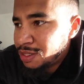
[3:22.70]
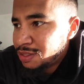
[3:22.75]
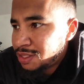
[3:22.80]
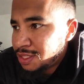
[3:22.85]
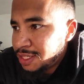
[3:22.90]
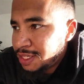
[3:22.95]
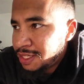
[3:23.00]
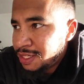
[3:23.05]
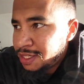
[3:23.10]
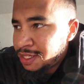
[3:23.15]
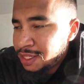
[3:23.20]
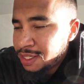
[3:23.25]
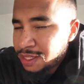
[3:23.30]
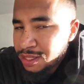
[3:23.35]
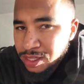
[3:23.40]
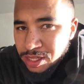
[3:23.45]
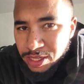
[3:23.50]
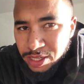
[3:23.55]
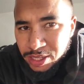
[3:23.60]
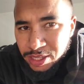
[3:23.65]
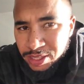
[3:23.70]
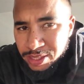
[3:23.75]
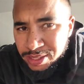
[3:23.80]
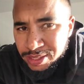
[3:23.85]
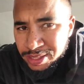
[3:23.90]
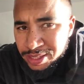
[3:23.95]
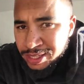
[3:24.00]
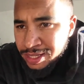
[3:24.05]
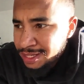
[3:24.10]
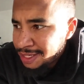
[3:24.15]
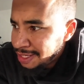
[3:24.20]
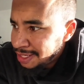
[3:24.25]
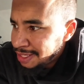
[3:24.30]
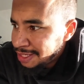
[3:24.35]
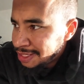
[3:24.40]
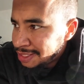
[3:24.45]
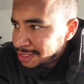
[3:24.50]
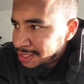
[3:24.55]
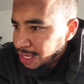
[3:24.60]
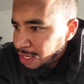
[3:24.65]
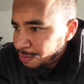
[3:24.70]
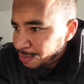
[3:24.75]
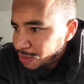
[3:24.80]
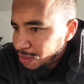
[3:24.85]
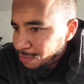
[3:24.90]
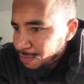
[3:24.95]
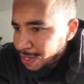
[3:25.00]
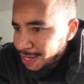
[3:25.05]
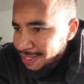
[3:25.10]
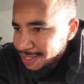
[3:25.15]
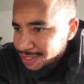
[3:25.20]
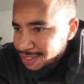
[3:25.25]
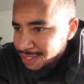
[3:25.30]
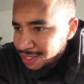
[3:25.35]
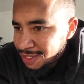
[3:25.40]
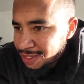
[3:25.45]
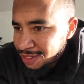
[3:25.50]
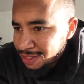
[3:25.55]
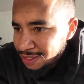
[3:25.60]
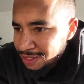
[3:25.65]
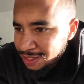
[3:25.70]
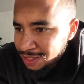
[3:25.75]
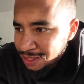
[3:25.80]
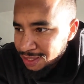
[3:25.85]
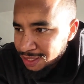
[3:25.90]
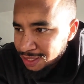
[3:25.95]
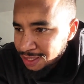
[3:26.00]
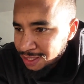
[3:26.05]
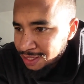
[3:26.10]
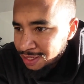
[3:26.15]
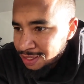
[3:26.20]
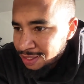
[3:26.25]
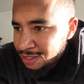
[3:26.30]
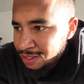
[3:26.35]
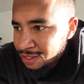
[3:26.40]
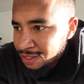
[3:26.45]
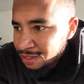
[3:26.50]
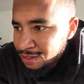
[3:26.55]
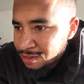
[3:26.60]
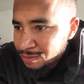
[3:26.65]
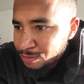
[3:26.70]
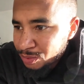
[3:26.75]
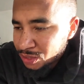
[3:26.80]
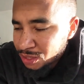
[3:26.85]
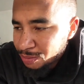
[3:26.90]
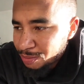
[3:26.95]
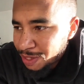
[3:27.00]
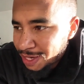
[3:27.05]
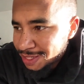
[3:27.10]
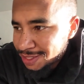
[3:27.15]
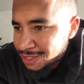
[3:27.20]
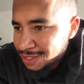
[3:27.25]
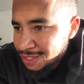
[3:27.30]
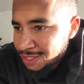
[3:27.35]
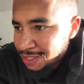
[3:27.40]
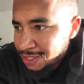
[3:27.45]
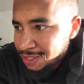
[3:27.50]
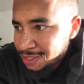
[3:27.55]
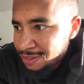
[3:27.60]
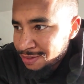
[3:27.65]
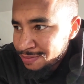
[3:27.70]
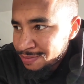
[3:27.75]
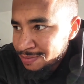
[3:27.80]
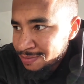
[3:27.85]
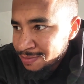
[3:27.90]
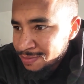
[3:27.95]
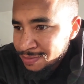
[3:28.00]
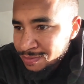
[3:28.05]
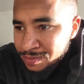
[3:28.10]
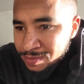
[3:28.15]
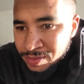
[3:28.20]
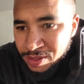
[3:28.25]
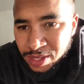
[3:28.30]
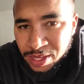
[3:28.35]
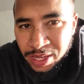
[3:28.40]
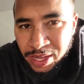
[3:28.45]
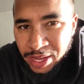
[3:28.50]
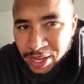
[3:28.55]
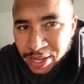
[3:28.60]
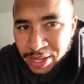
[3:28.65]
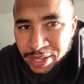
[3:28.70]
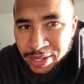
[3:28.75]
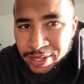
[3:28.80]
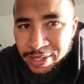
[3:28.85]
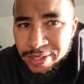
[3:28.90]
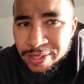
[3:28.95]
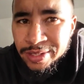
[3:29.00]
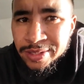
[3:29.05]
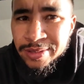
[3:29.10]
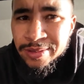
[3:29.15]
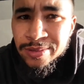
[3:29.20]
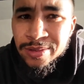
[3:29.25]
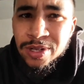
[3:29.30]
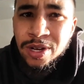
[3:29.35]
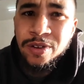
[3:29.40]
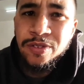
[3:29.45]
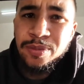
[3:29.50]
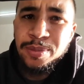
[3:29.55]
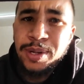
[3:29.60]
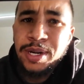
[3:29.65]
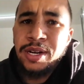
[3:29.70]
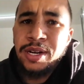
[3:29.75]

belts in, the top of the back seat, and then put the back seat in, and we'll go from